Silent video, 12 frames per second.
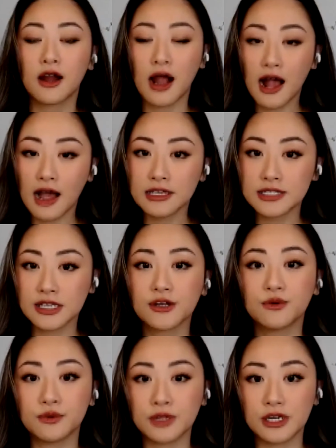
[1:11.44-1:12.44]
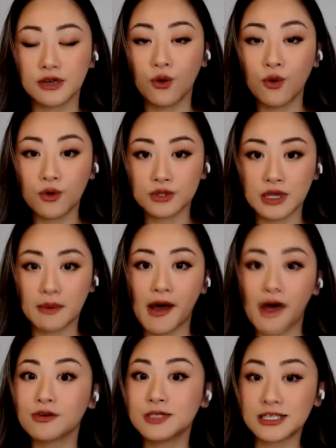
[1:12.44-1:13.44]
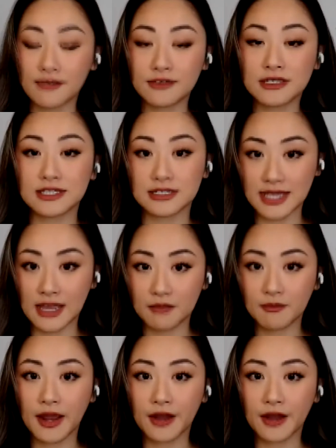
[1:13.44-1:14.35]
Our eyes can only hold about 7 to 10